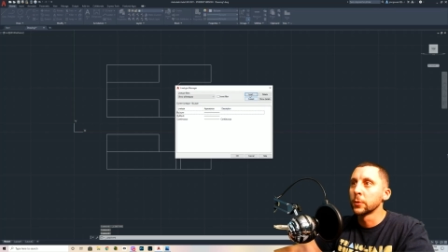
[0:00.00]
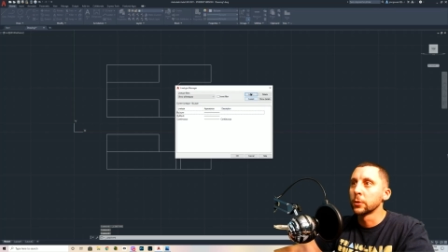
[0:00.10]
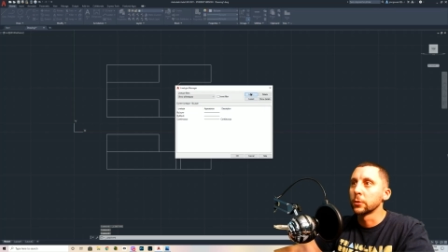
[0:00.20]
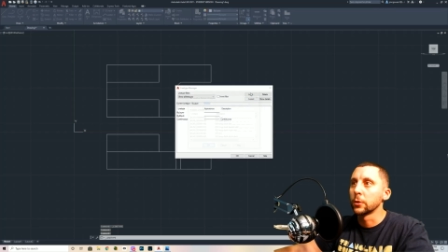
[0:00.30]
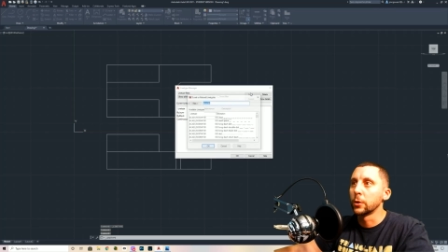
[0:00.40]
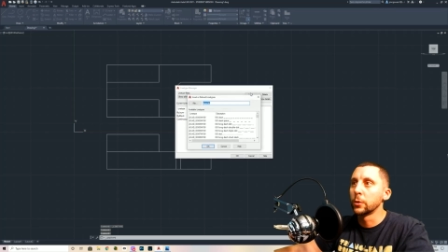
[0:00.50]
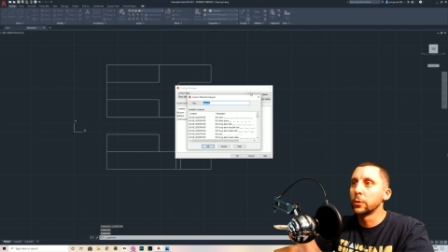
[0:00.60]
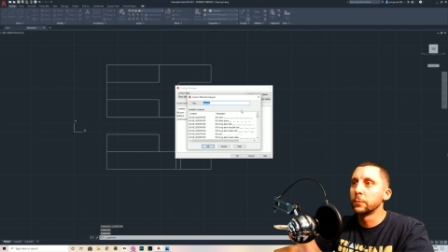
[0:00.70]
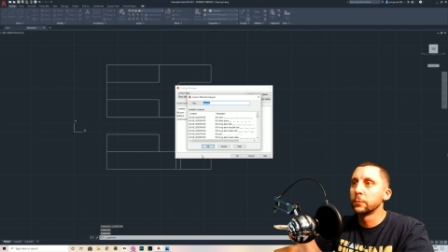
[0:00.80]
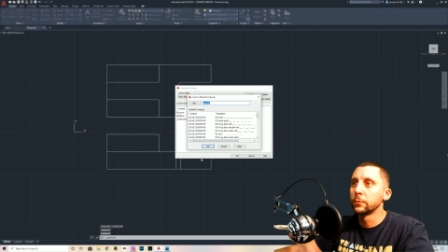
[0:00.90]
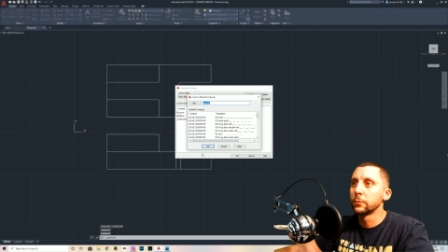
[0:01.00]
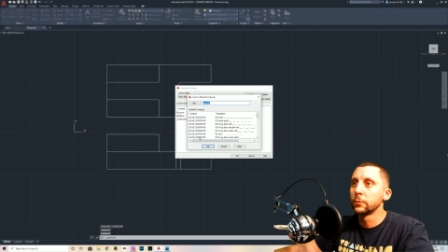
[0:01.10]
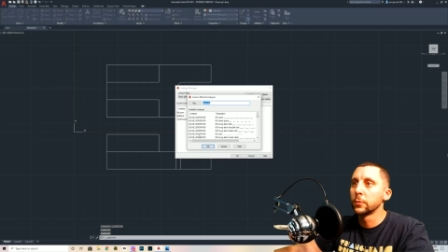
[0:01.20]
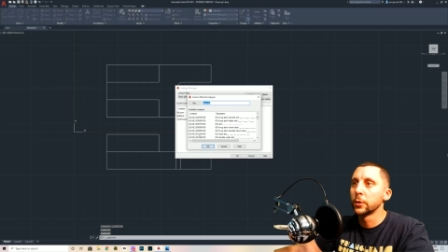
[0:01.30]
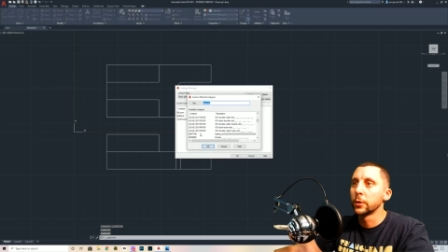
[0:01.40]
load,
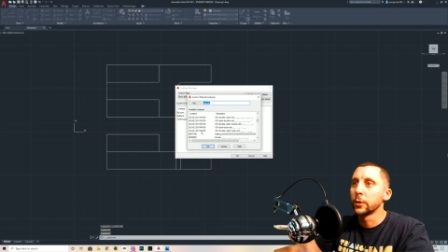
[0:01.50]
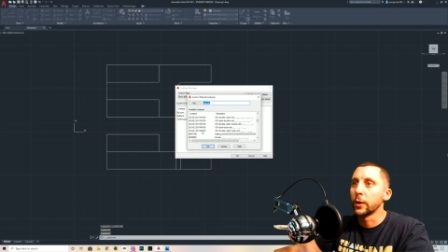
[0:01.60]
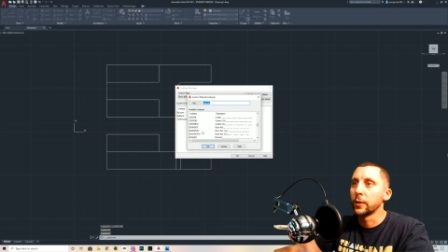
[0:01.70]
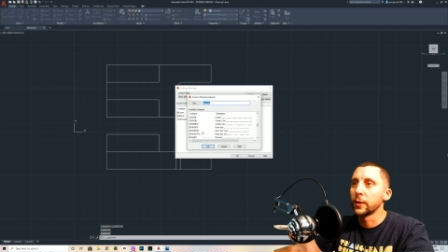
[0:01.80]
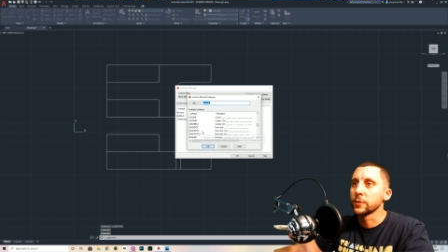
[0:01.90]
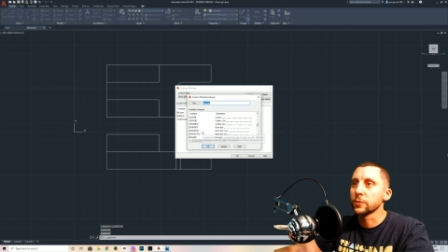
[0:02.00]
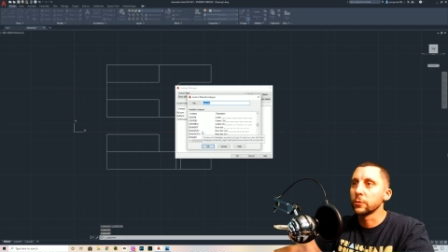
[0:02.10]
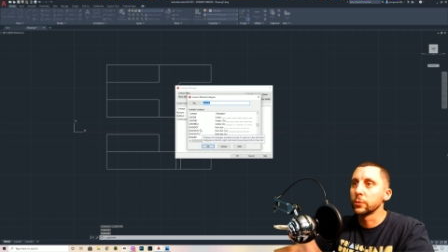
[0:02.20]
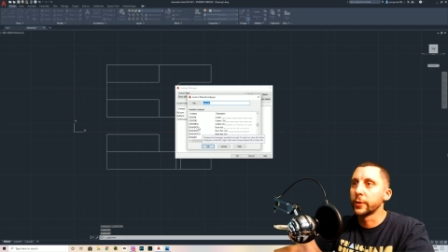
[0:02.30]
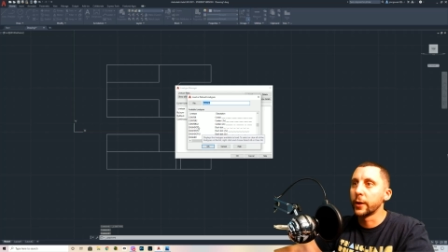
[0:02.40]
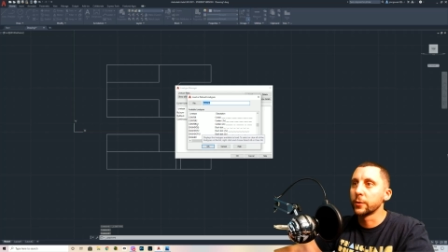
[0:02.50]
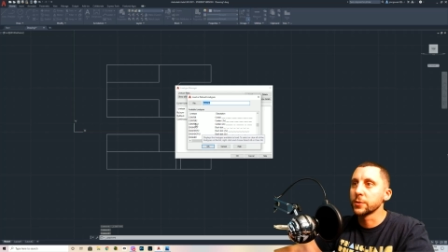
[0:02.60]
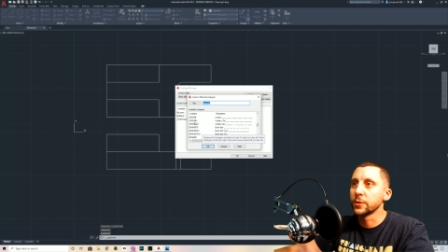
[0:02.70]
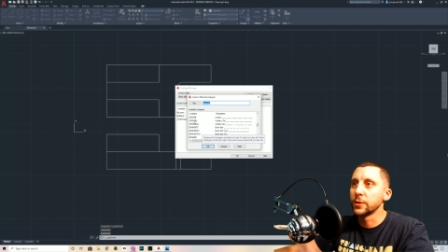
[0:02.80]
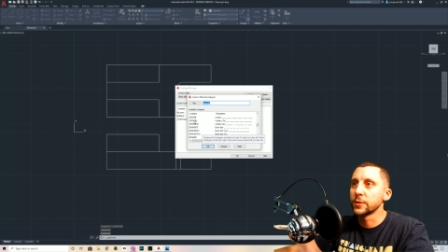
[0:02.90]
and then scroll down
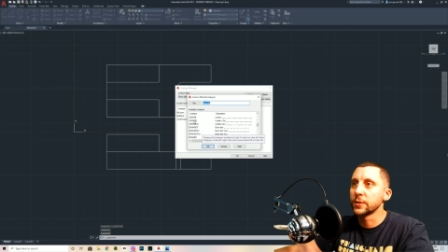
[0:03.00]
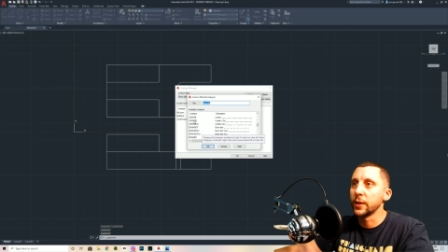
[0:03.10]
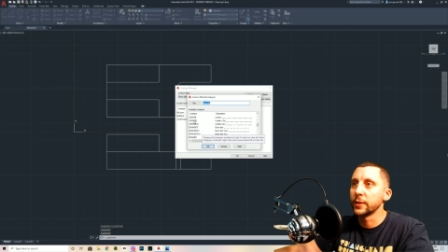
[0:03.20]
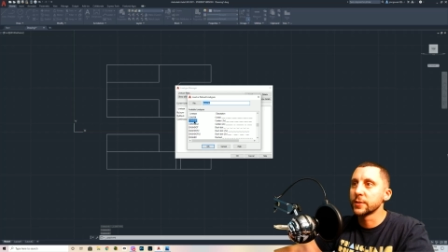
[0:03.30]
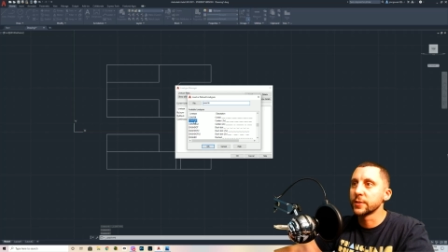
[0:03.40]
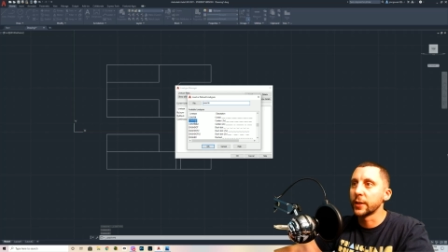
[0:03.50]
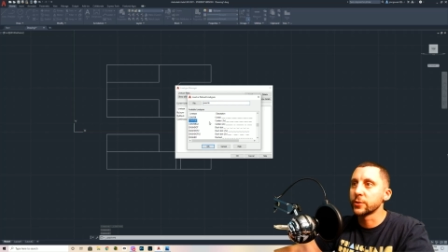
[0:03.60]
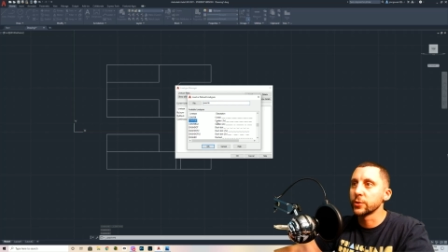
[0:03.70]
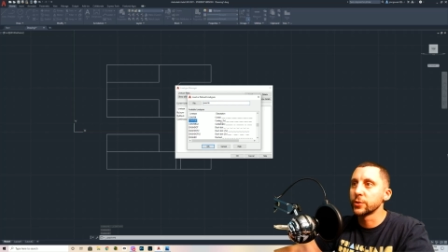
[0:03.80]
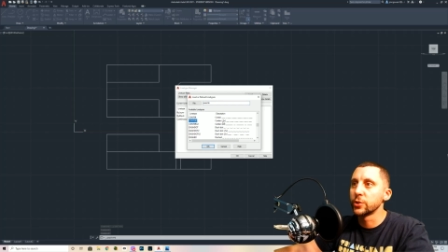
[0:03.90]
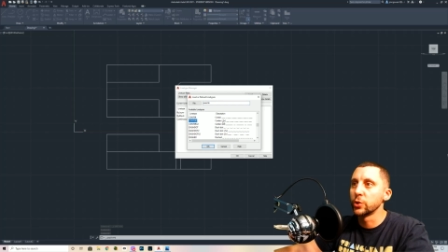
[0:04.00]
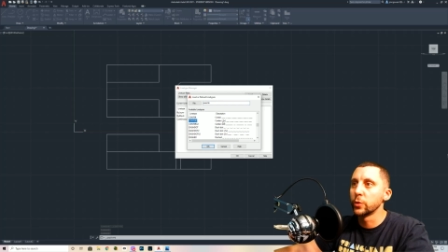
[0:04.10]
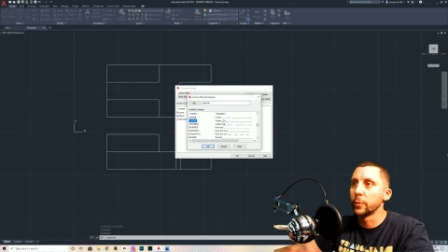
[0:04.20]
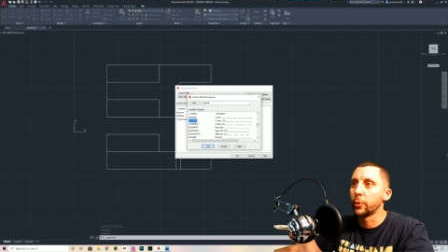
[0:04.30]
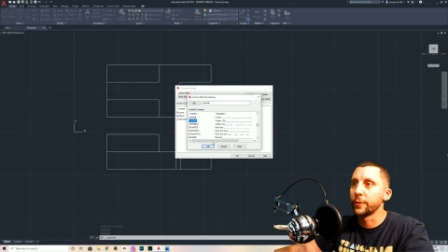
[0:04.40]
until you see center to
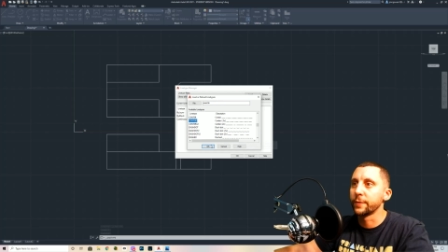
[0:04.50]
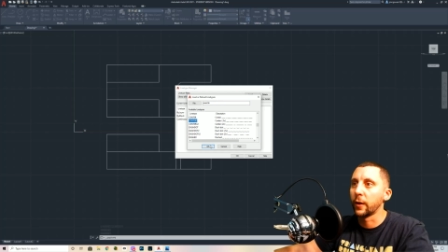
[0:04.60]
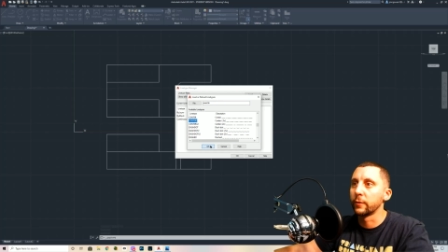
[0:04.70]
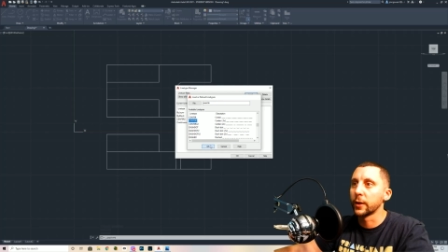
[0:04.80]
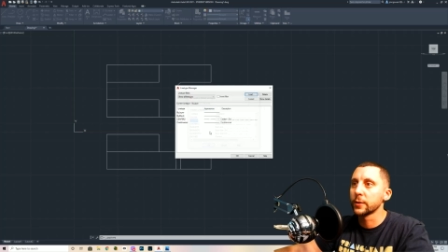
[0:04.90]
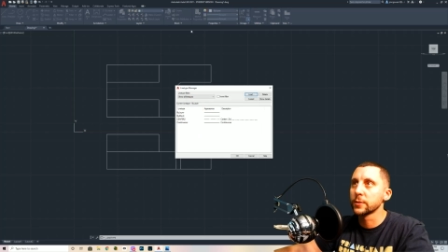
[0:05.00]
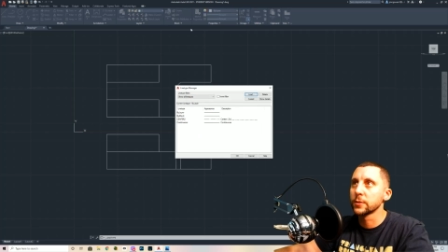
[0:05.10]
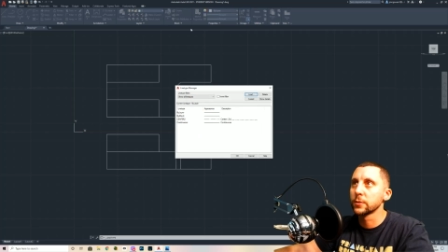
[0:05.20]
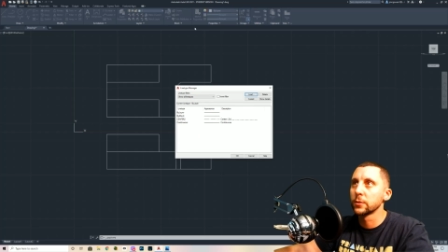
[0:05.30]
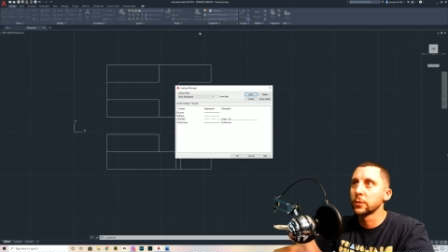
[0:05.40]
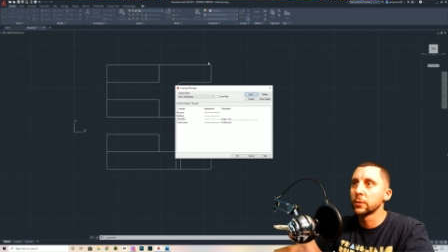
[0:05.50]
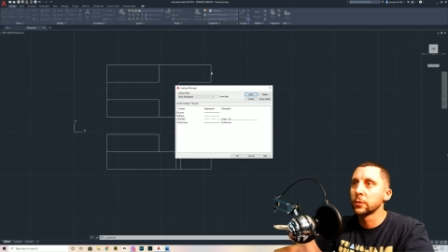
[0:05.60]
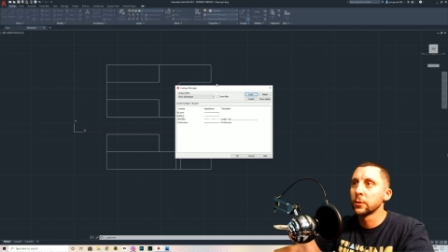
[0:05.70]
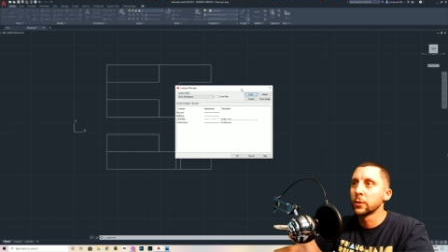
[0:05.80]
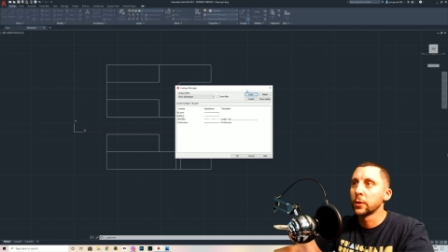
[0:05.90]
the 0.5x,
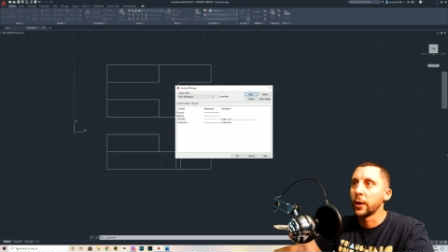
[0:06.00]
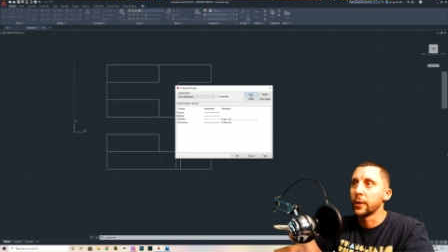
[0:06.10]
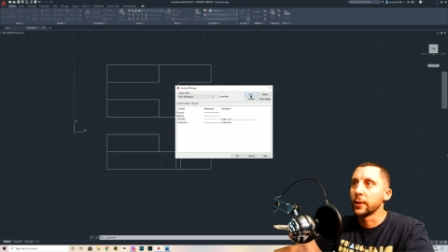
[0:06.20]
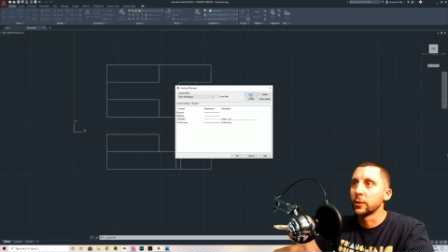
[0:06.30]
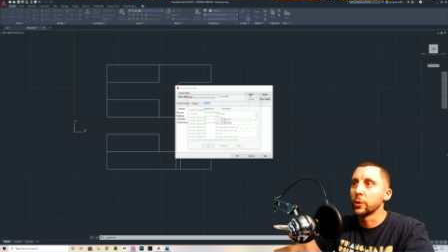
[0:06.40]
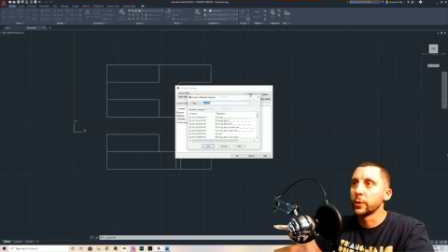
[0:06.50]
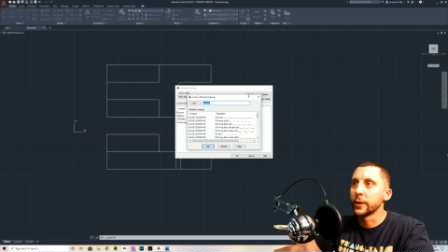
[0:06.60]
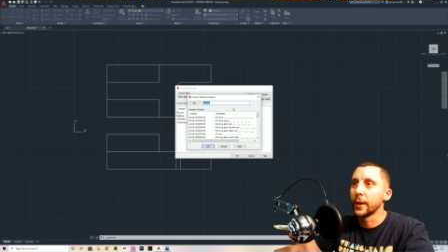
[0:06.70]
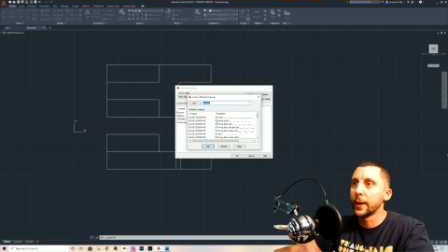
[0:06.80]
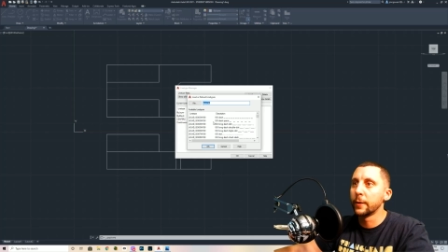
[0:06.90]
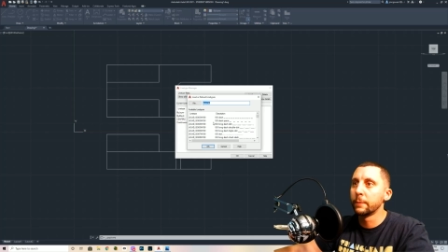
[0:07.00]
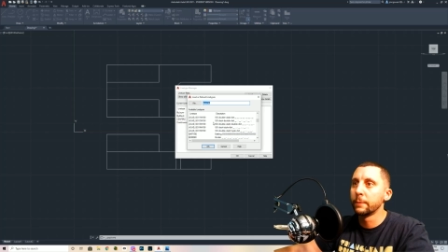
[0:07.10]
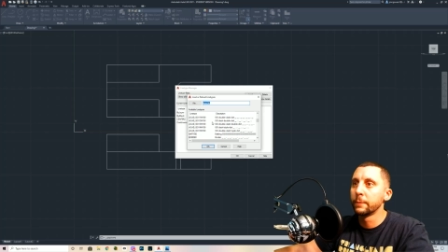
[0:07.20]
and then load again,